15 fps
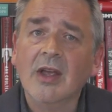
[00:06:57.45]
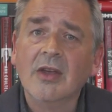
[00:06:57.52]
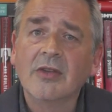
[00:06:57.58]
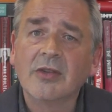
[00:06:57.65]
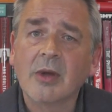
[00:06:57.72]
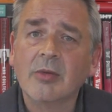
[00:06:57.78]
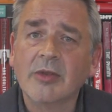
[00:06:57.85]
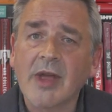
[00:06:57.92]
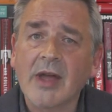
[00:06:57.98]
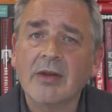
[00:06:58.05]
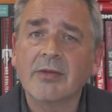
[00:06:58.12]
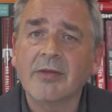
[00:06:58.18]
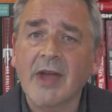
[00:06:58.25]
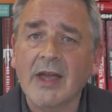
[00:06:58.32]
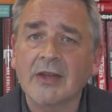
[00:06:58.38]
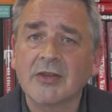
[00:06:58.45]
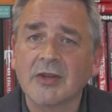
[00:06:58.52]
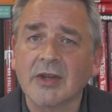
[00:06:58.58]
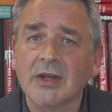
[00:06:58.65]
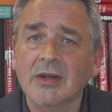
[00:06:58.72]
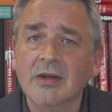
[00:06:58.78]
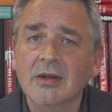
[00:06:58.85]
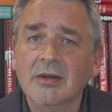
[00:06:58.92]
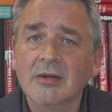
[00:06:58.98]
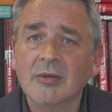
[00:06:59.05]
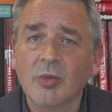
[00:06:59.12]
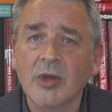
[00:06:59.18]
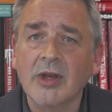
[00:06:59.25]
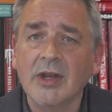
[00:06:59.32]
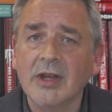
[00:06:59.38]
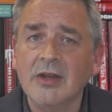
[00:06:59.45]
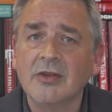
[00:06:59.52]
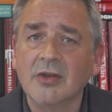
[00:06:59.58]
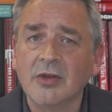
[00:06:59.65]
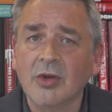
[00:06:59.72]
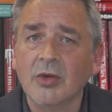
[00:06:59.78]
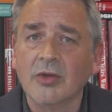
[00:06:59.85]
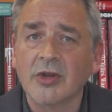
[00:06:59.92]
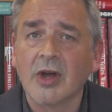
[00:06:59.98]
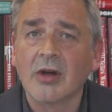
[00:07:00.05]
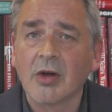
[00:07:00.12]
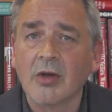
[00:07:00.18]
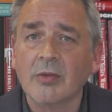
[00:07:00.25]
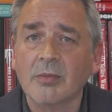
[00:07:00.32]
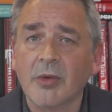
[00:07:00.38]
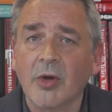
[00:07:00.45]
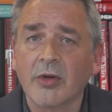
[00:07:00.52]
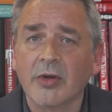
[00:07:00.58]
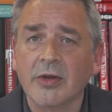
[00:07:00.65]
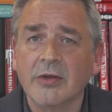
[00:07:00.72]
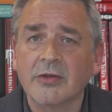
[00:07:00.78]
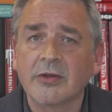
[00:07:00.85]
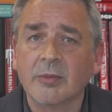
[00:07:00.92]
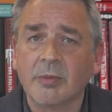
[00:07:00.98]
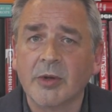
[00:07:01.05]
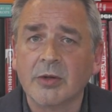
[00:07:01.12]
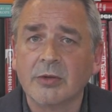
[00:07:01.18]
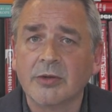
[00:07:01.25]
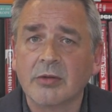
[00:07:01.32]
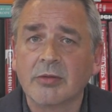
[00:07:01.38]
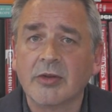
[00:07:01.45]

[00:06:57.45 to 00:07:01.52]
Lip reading: So without a vaccine, we need to use our own bodies to build a